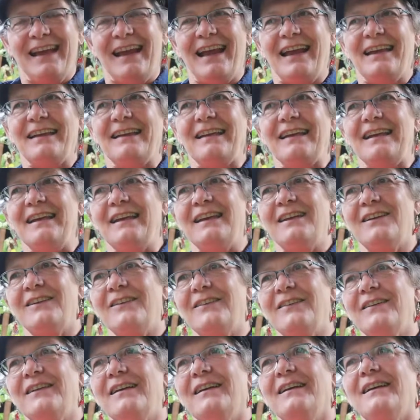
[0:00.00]
And
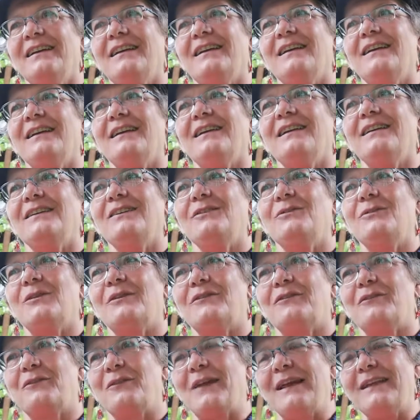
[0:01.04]
here, you
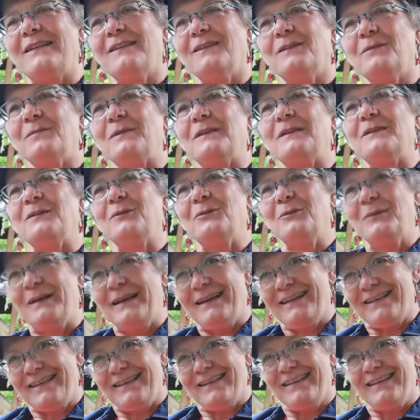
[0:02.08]
are friends with who
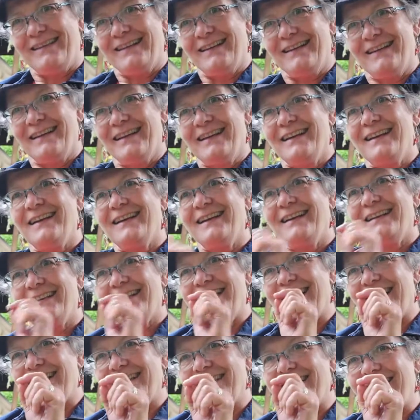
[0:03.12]
is.
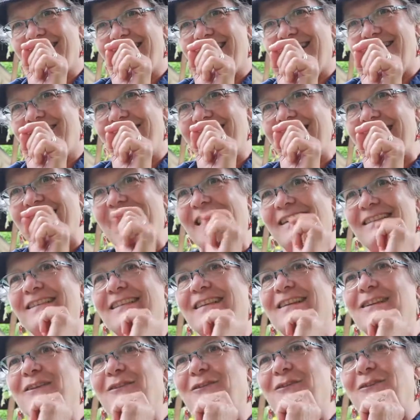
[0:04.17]
That therein lays the
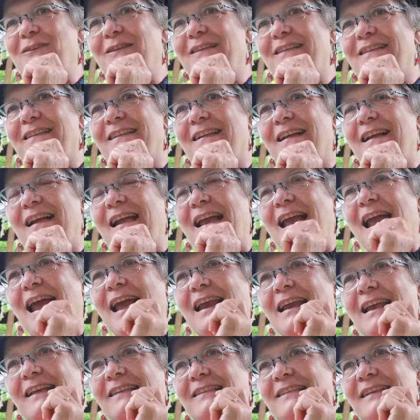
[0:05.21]
difference.
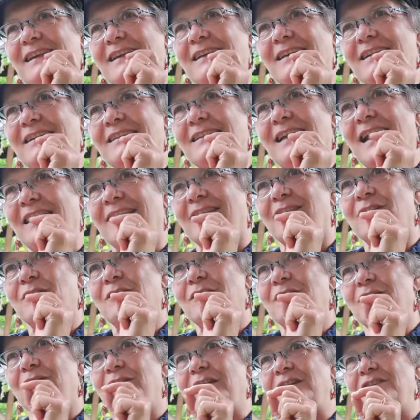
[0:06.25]
And I think that sort
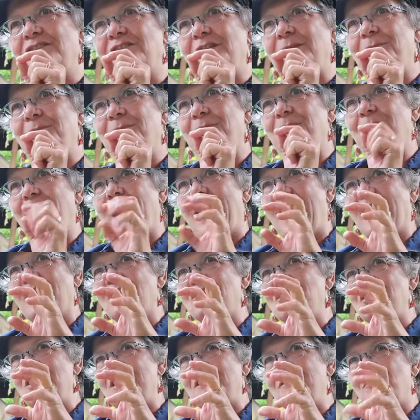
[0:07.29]
of friendship
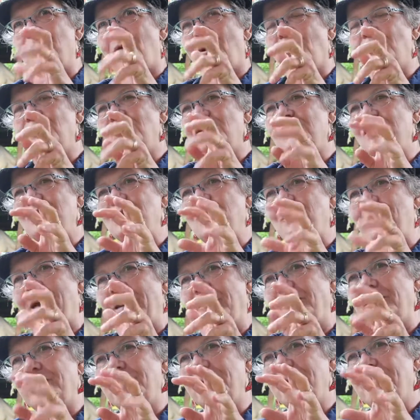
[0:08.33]
actually washes you
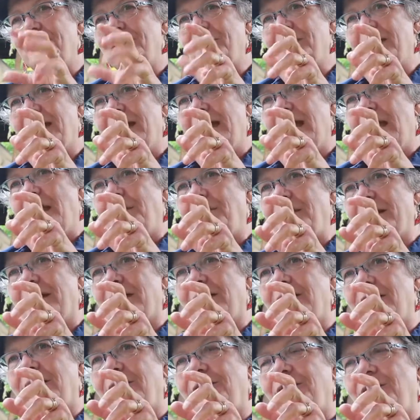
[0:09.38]
better,
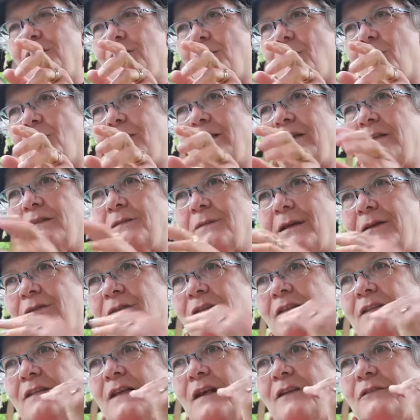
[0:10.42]
because if you only surround
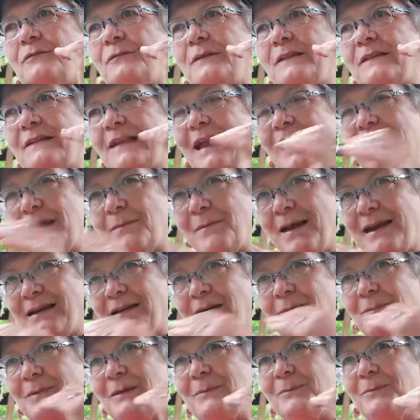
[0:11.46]
yourself with
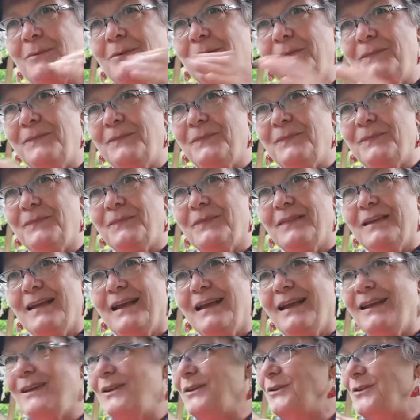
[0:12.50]
like-minded people,
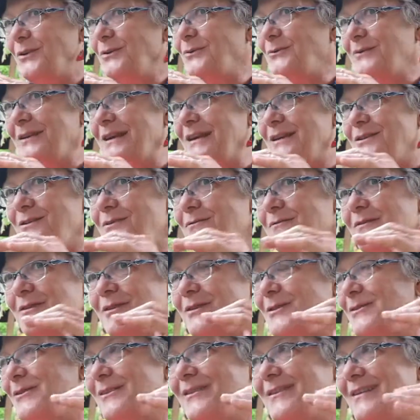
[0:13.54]
you don't really know where
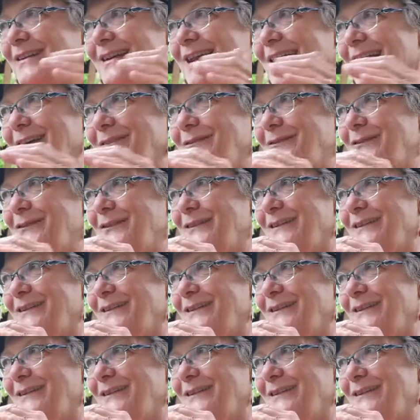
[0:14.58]
you are in life,